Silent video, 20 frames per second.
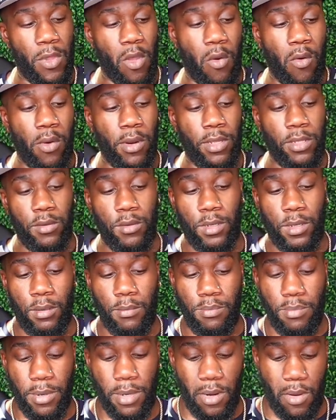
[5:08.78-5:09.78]
Or you could
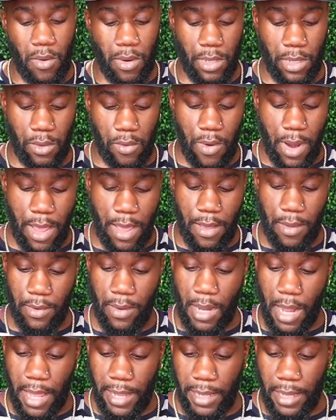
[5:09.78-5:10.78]
put it on the ground
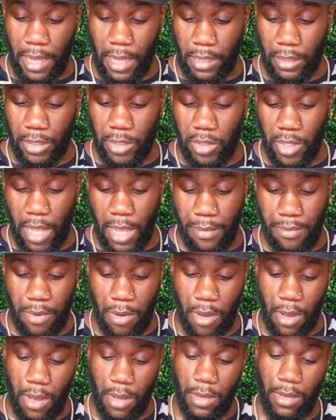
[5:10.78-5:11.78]
like a
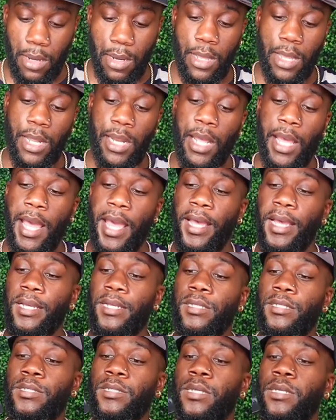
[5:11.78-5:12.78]
tripod, and it
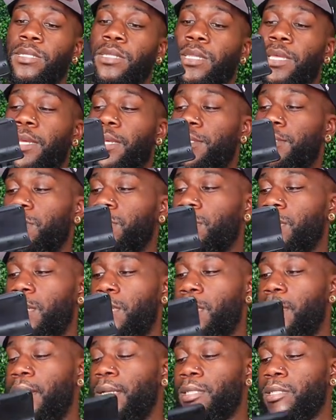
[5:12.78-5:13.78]
has a thing to
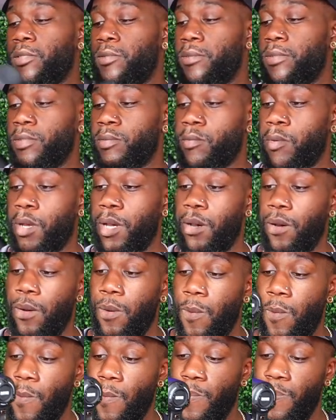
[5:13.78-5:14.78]
connect to as well.
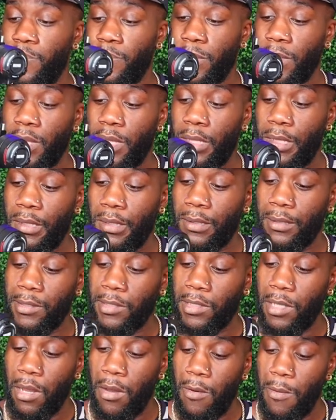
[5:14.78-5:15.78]

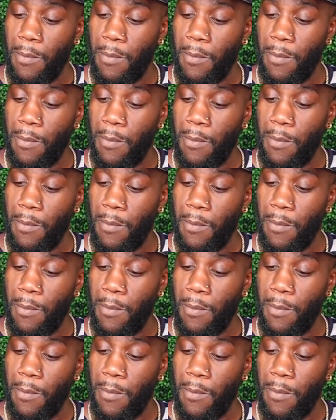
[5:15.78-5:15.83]
So